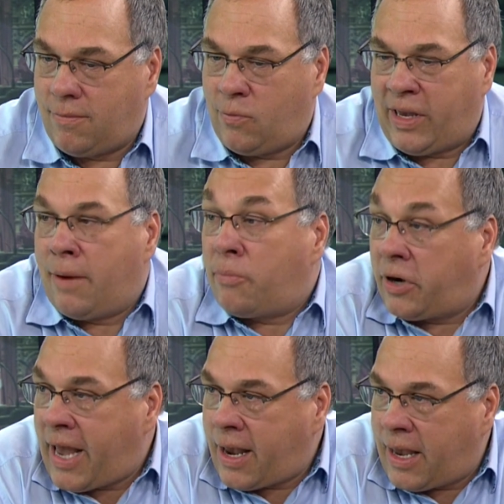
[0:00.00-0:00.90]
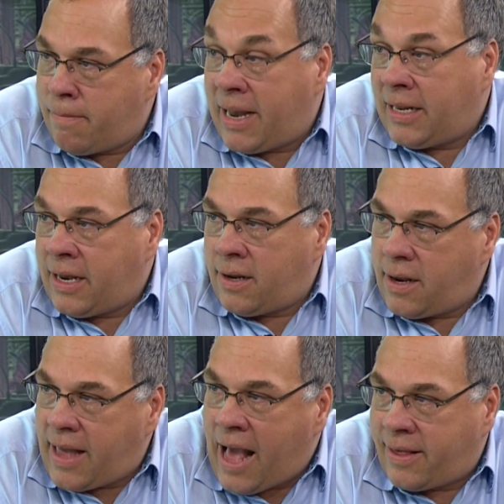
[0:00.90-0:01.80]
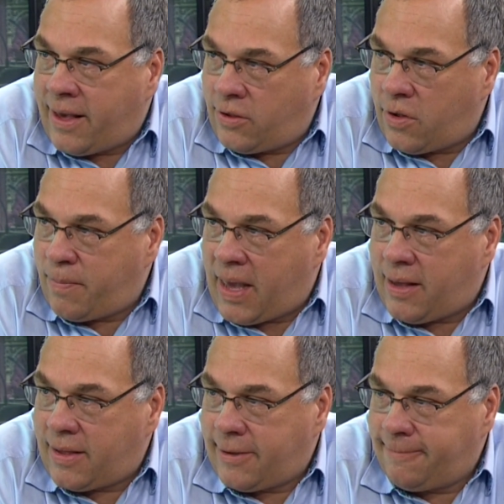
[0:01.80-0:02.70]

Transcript: we can protect and maintain access to space.